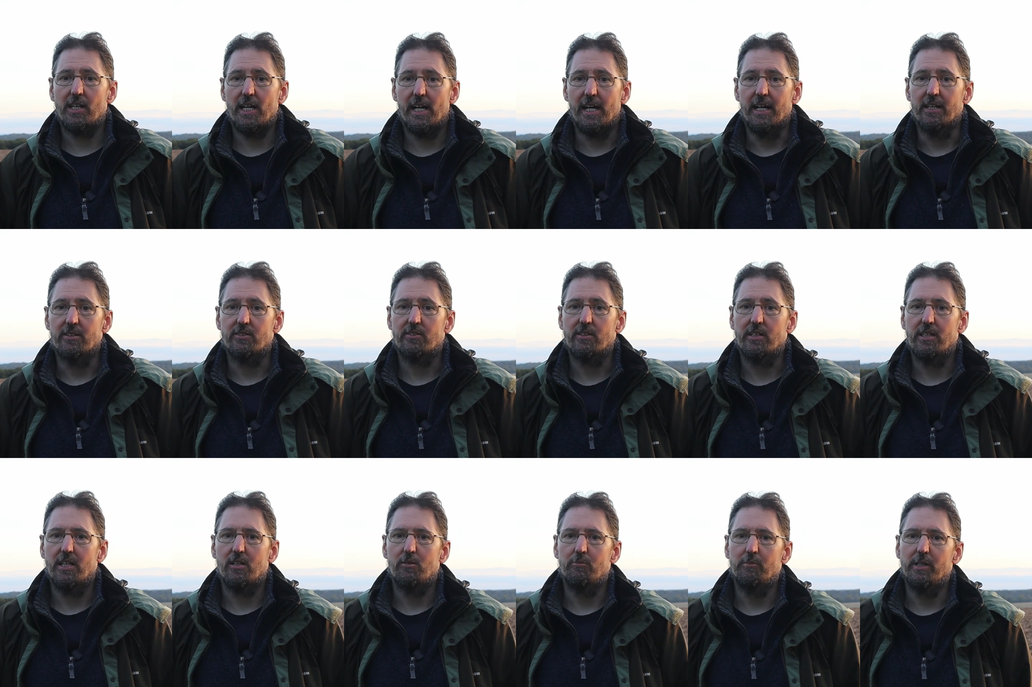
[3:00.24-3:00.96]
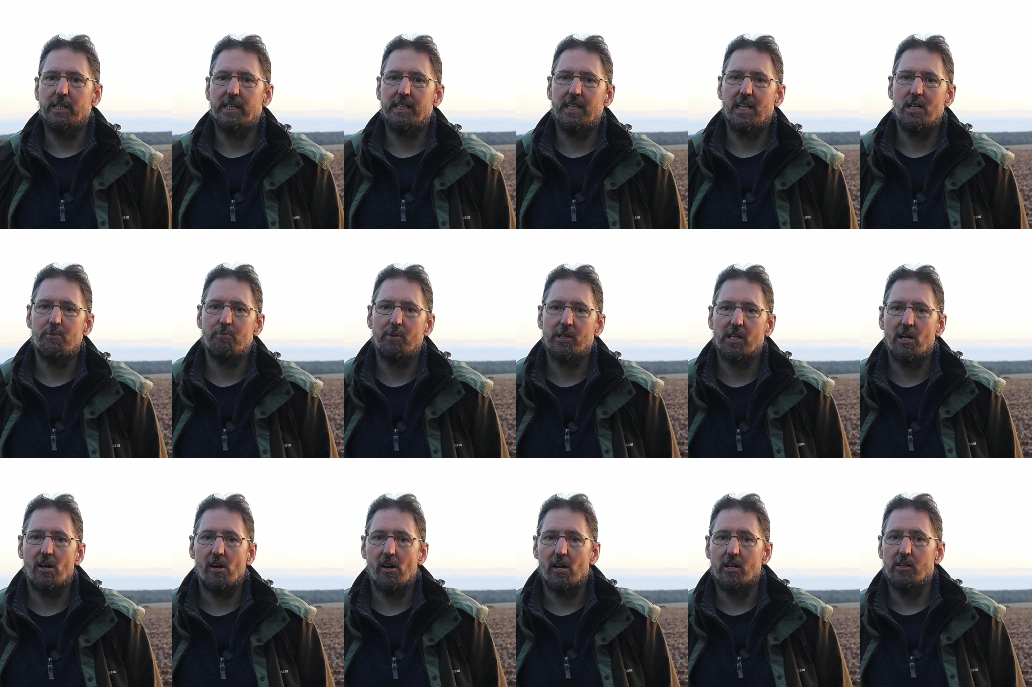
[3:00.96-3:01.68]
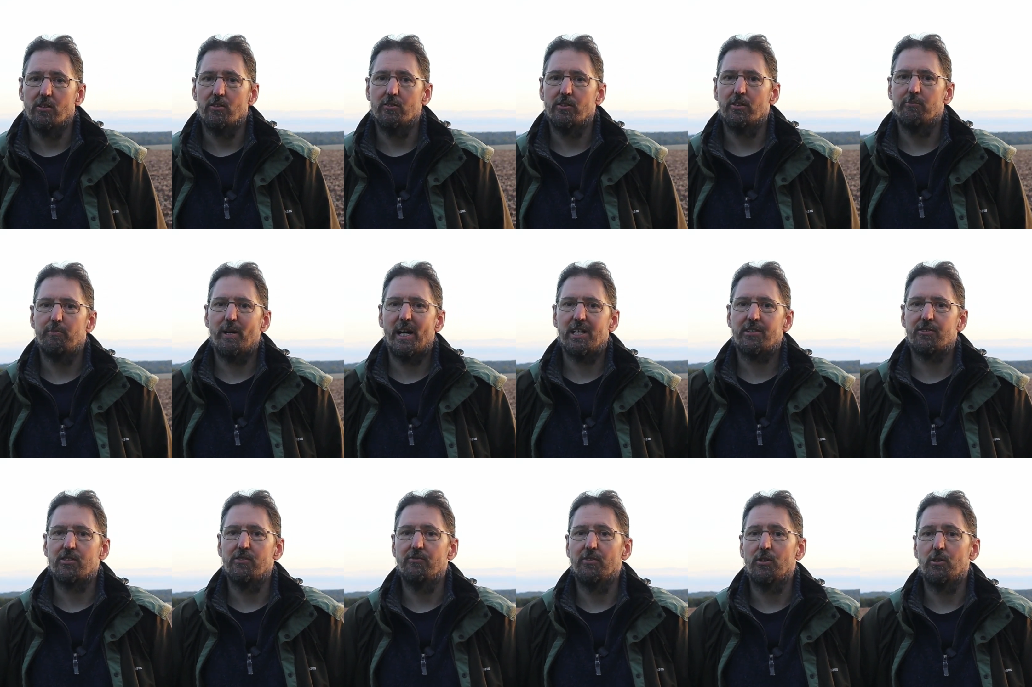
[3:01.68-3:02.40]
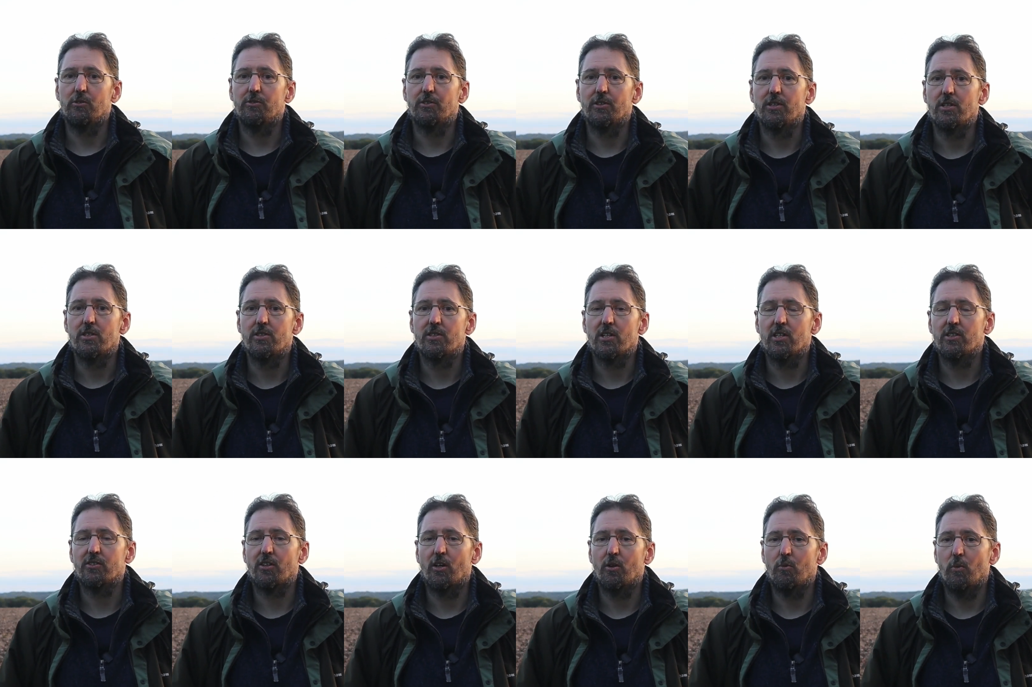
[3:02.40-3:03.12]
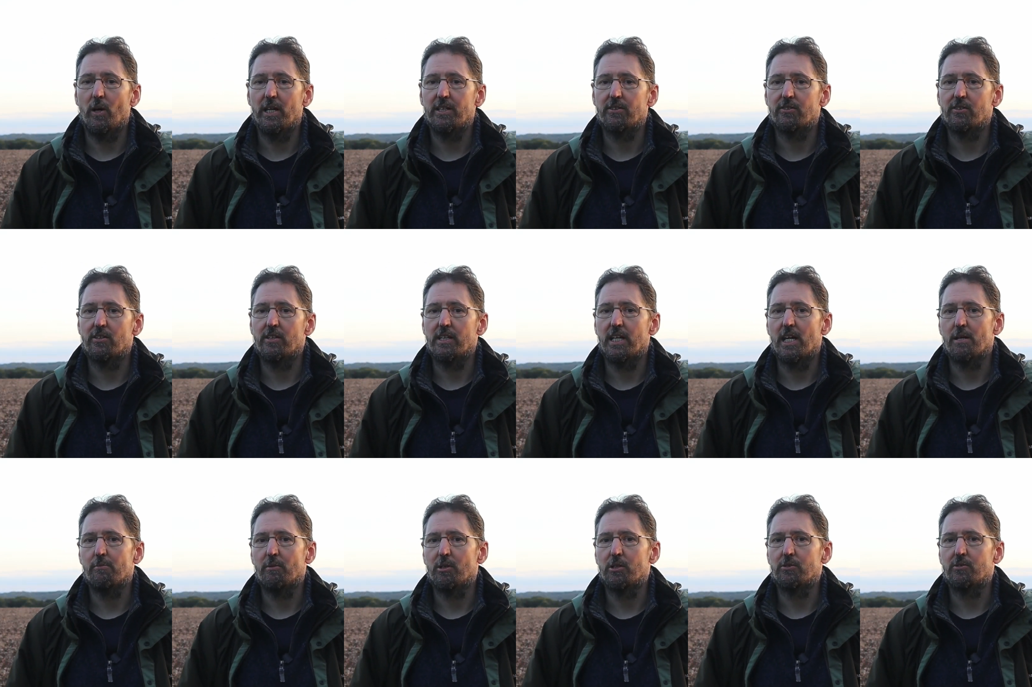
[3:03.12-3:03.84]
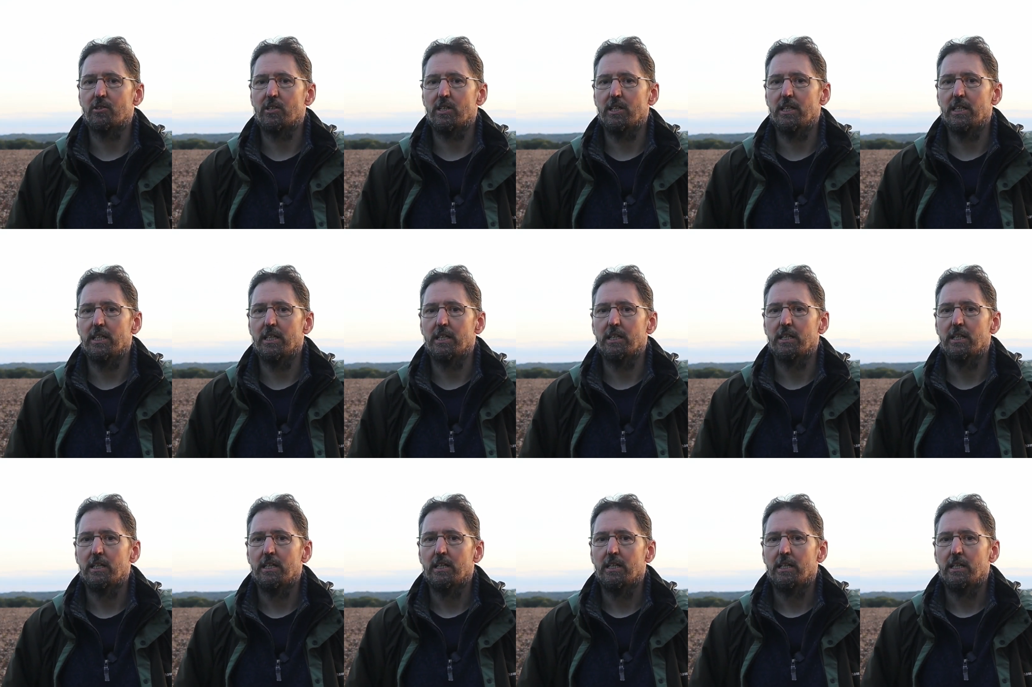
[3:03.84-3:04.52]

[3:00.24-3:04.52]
that to help me keep an eye on the battery voltage as I went to the MOT,